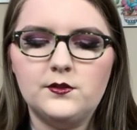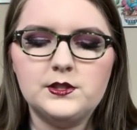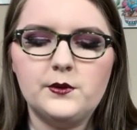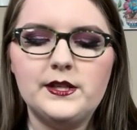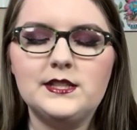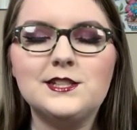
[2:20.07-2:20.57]
So
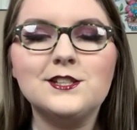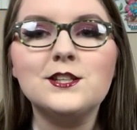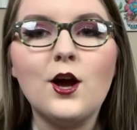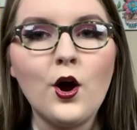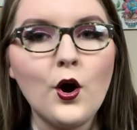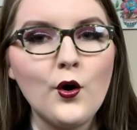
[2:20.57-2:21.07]
it's just a
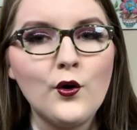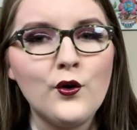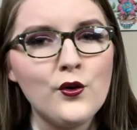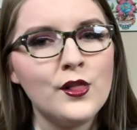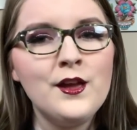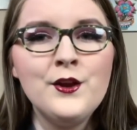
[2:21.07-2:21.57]

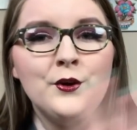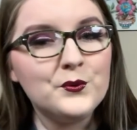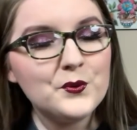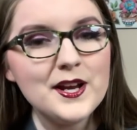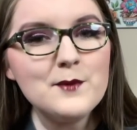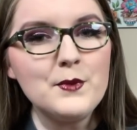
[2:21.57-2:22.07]
whole
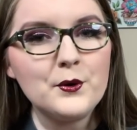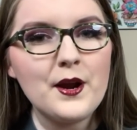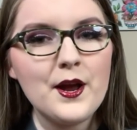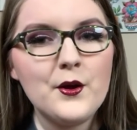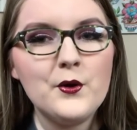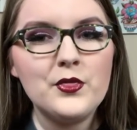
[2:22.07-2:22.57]
rigmarole